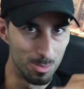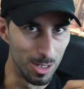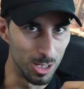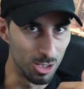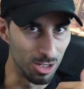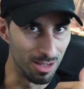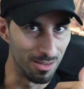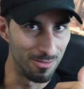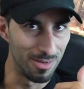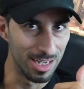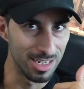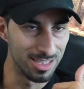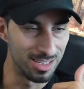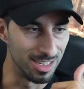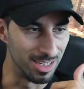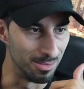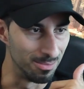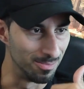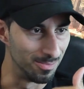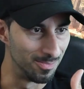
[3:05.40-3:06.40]
special effects
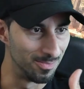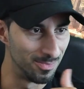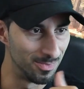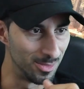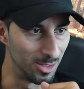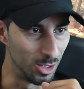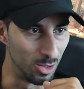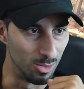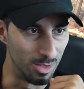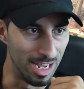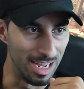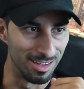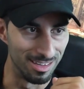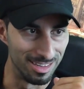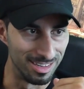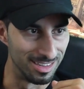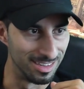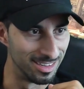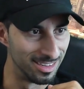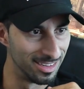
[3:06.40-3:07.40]
team, you
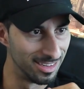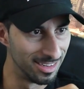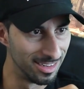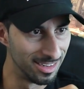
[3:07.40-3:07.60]
nailed it.